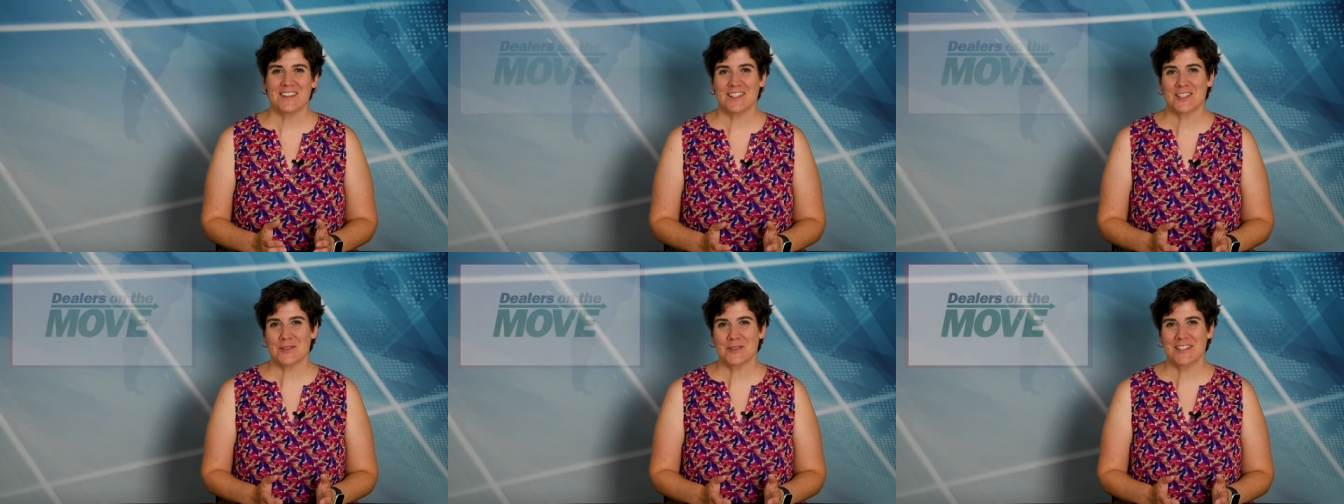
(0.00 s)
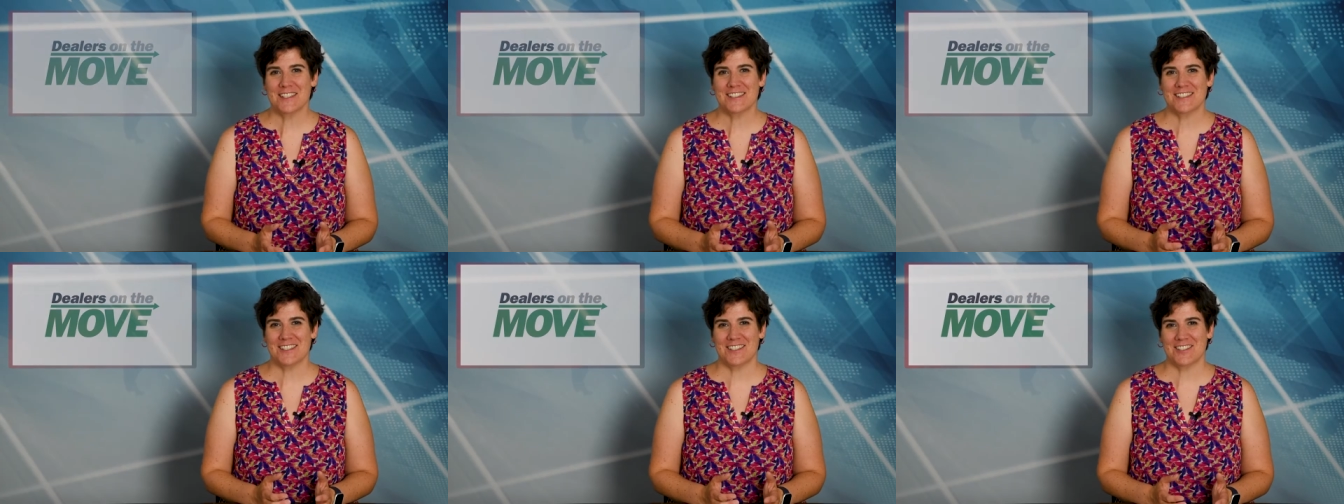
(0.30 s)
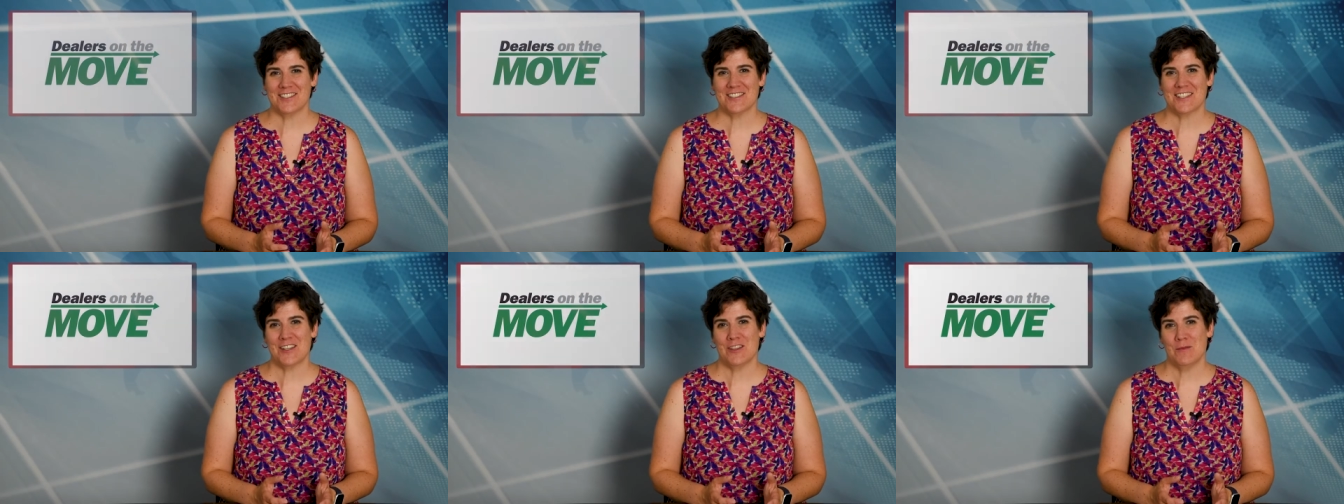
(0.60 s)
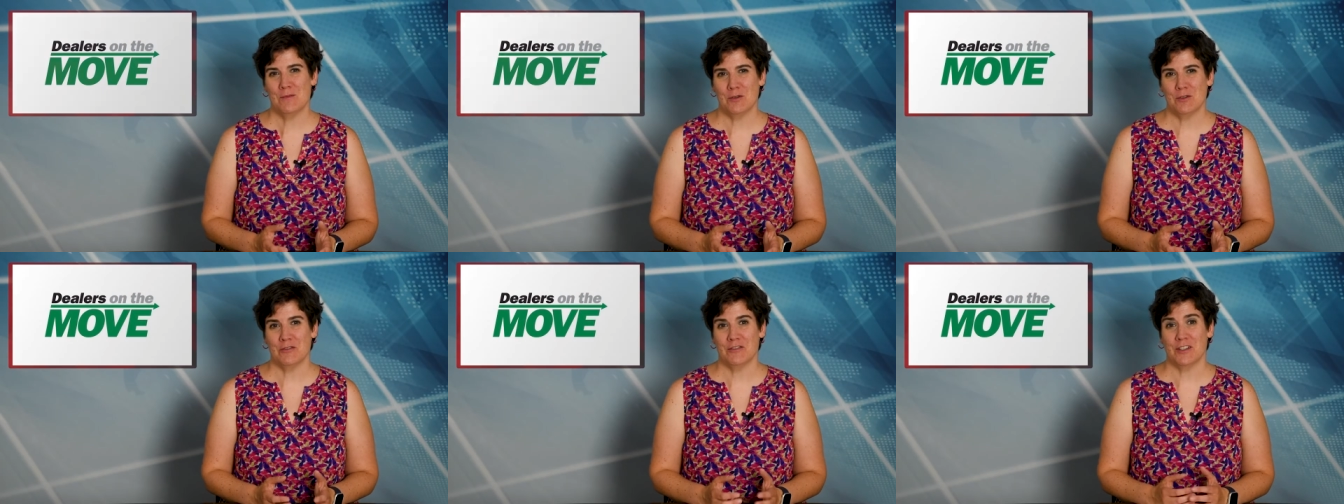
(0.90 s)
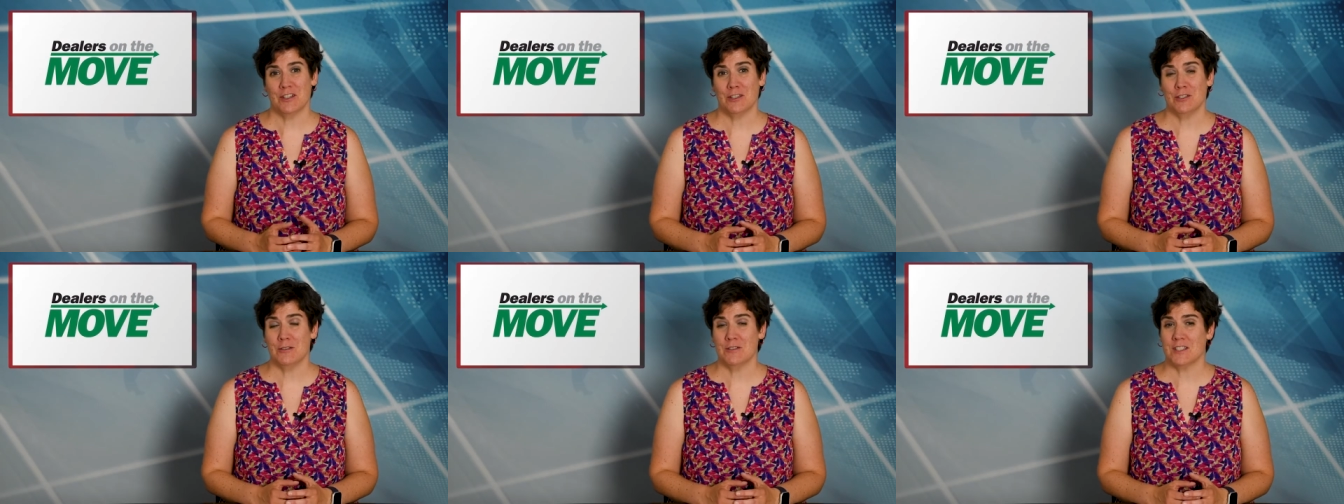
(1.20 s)
This week's dealers on the move
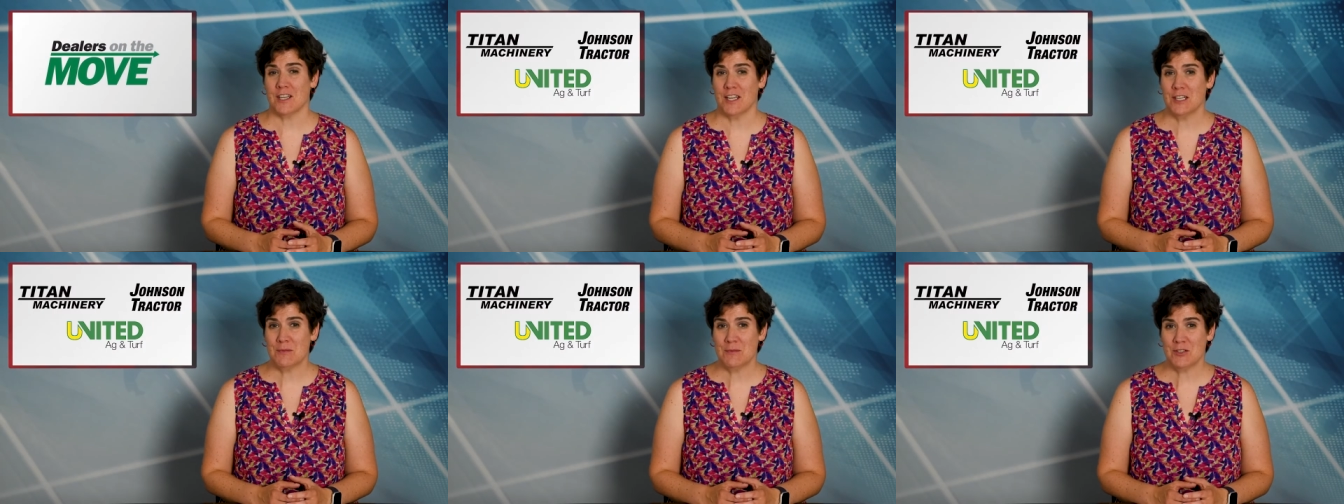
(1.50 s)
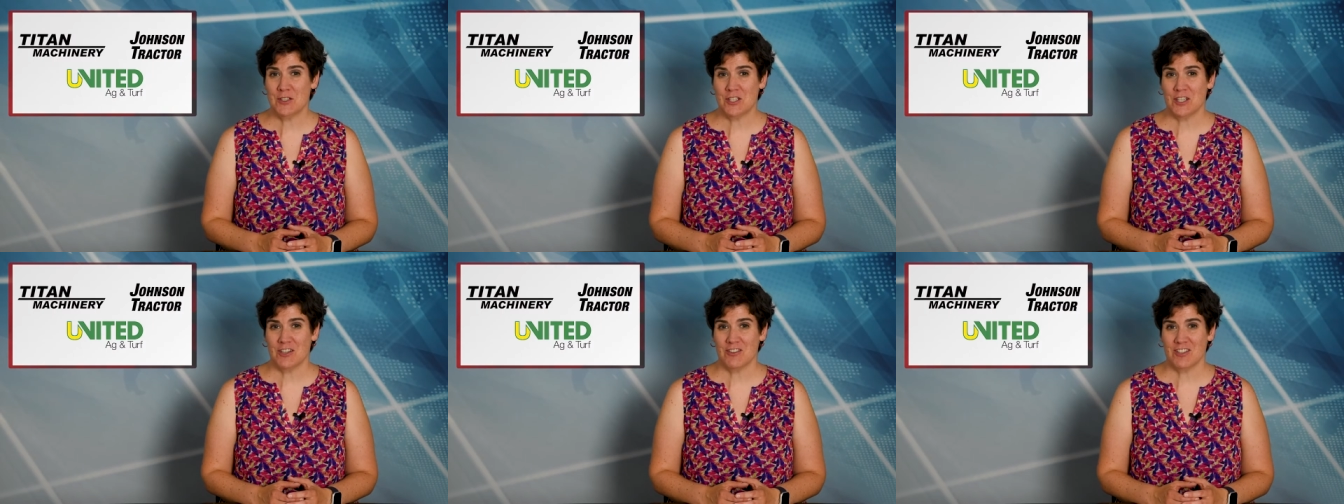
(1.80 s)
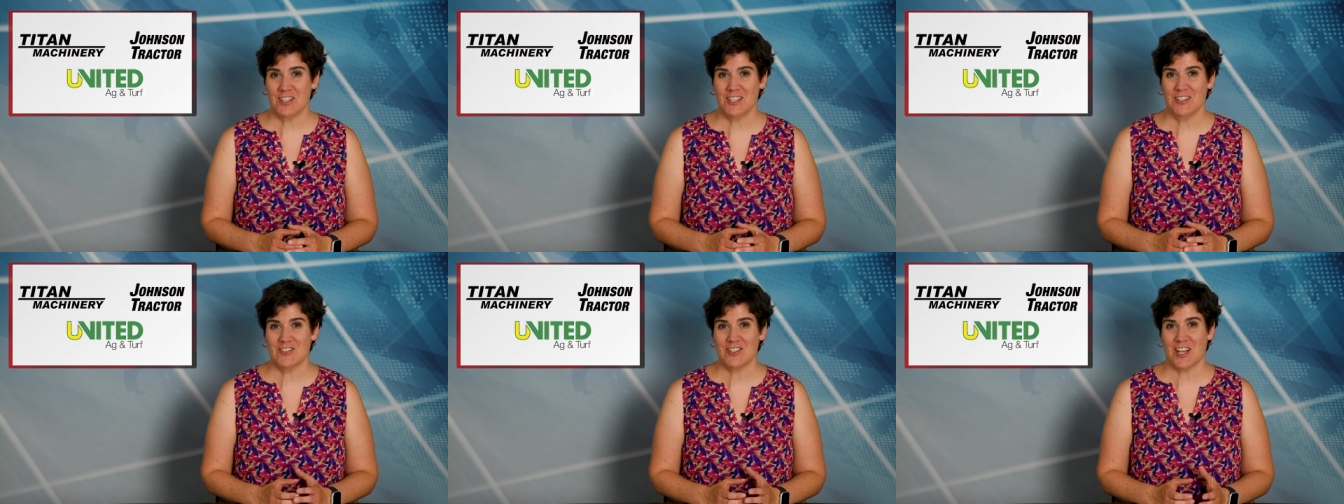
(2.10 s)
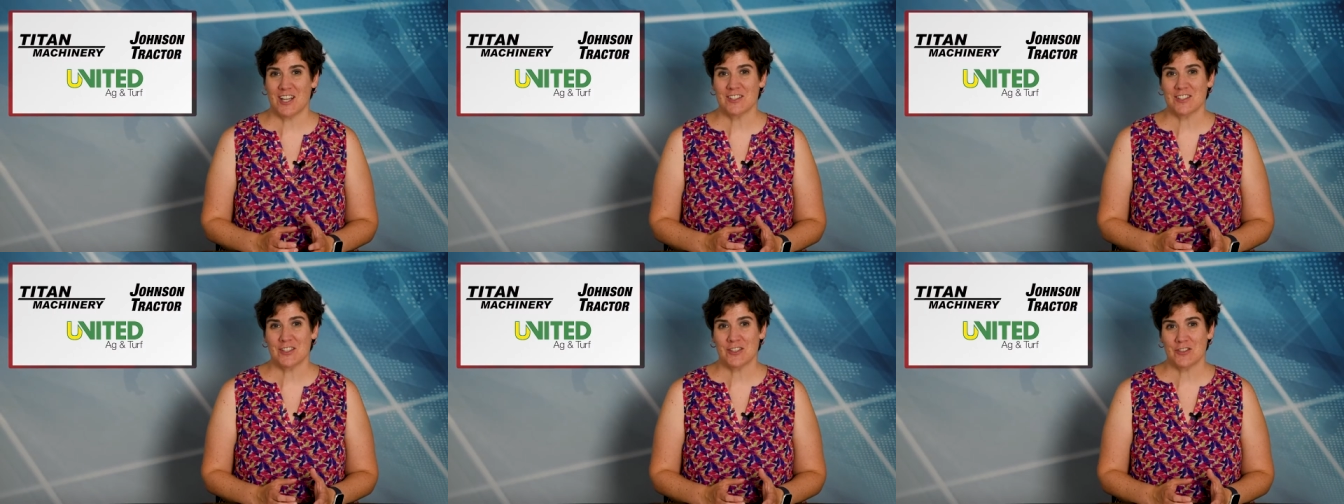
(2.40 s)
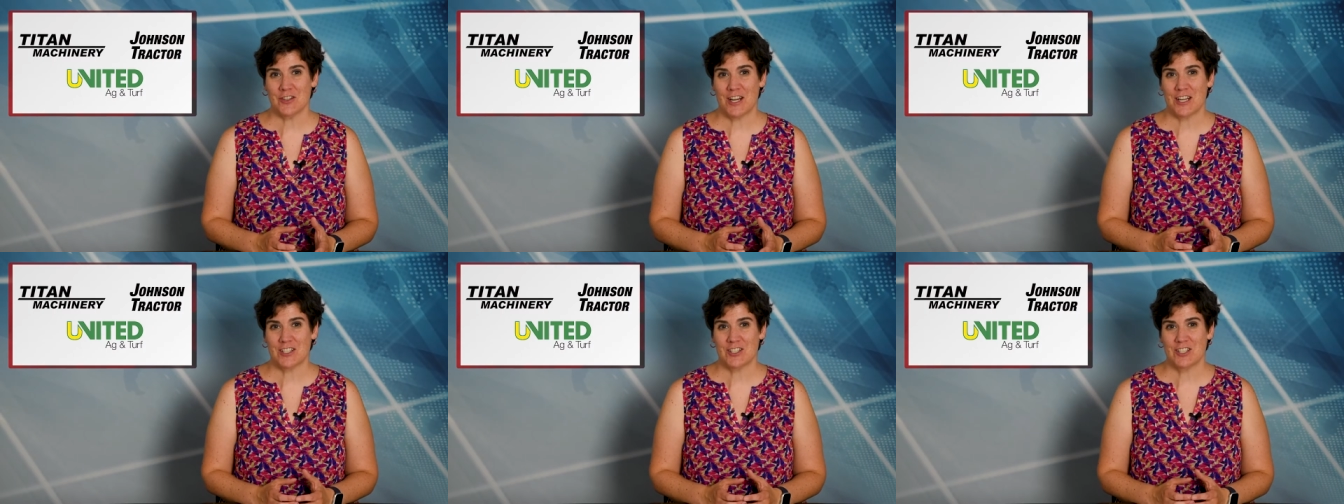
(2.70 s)
include Titan Machinery, Johnson
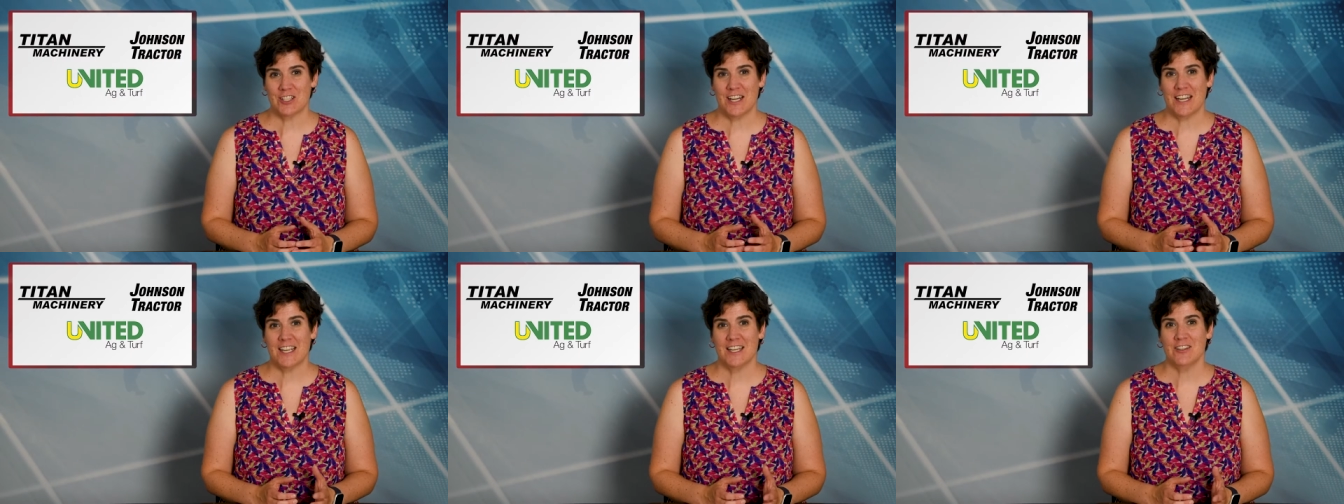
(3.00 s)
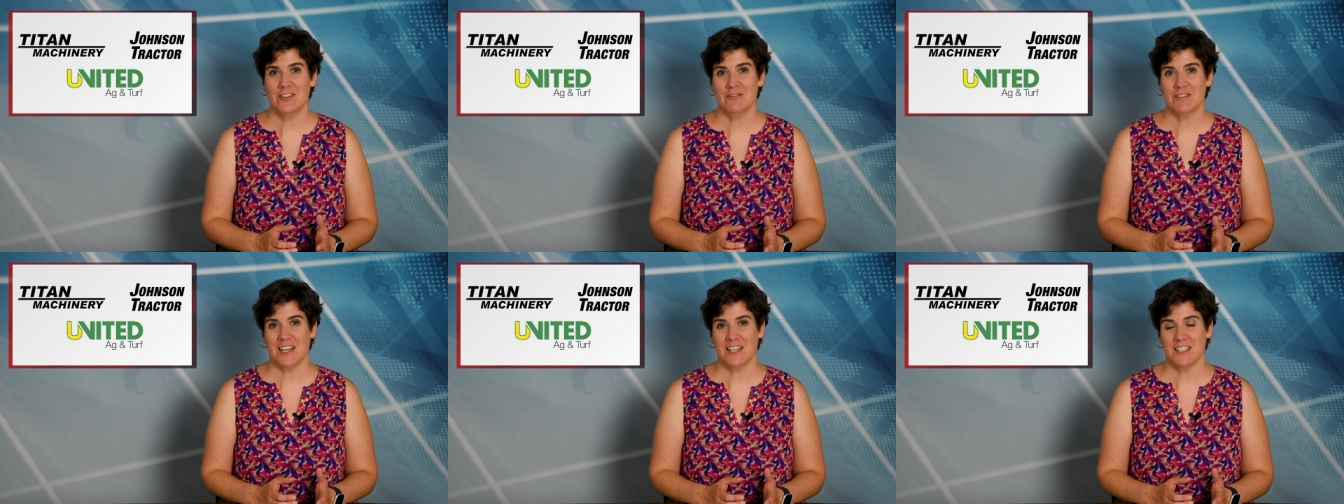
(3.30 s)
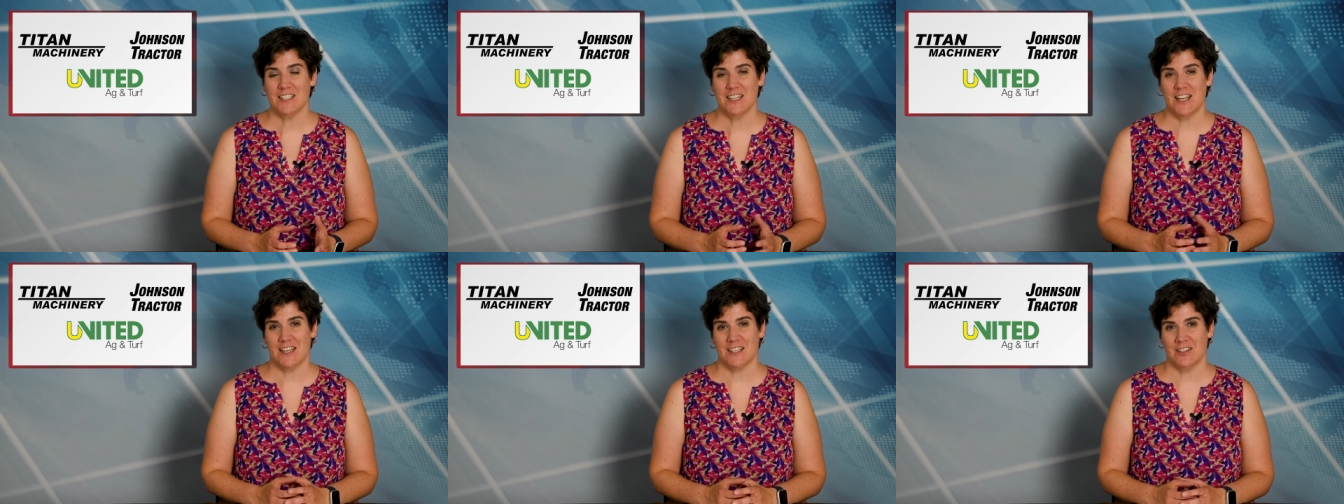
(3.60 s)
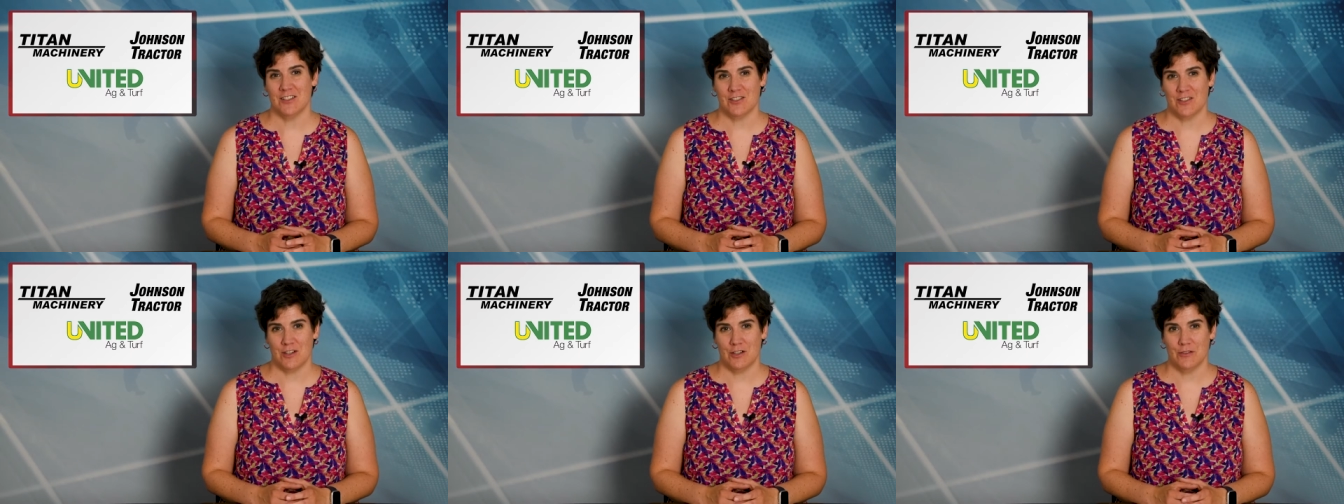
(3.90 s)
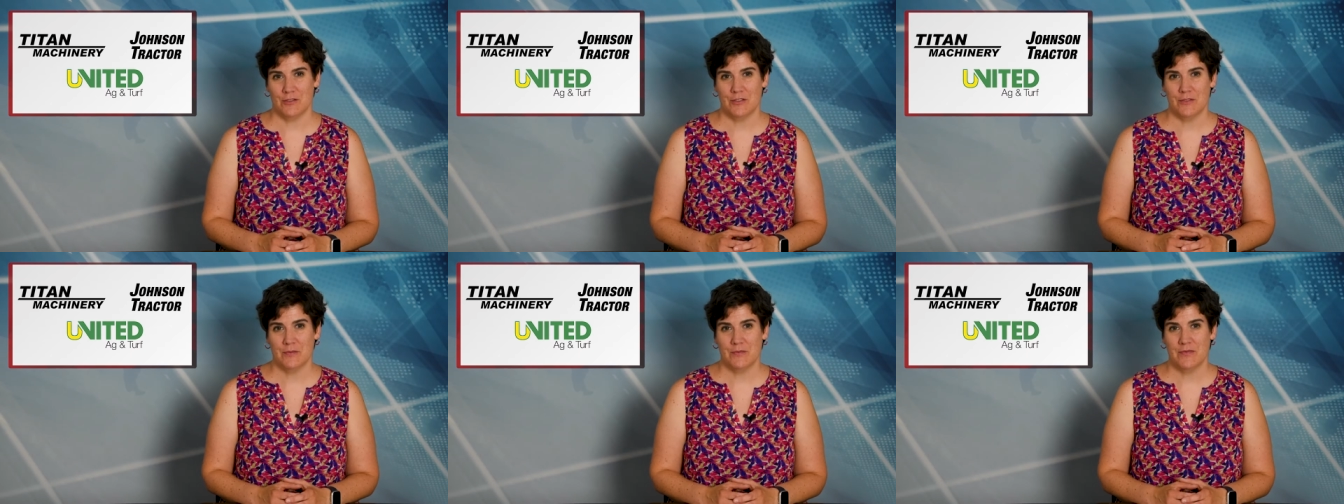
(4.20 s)
Tractor, and United Ag &
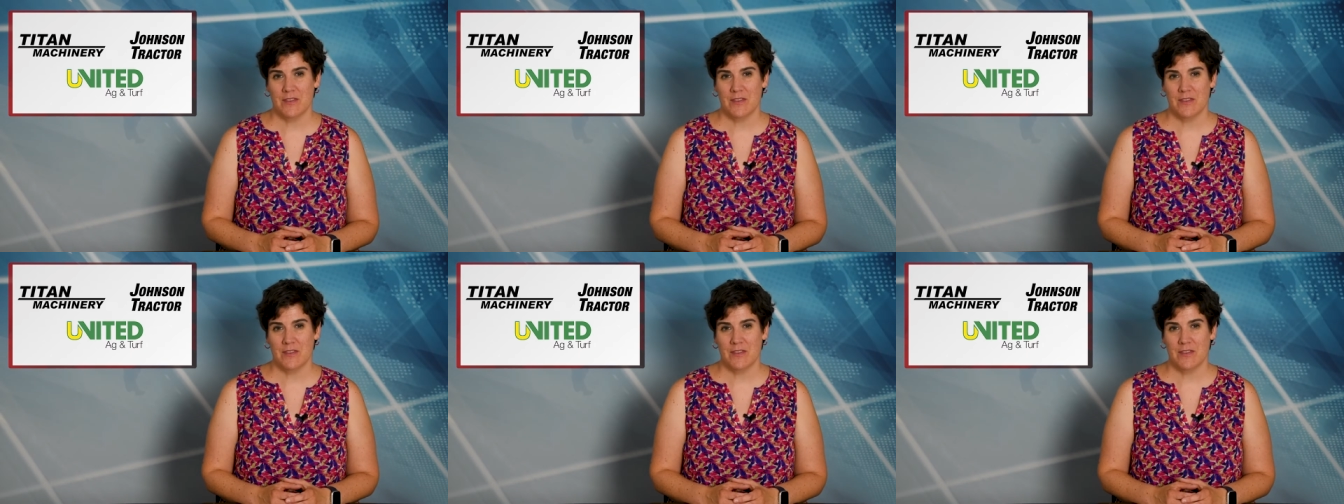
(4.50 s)
Turf.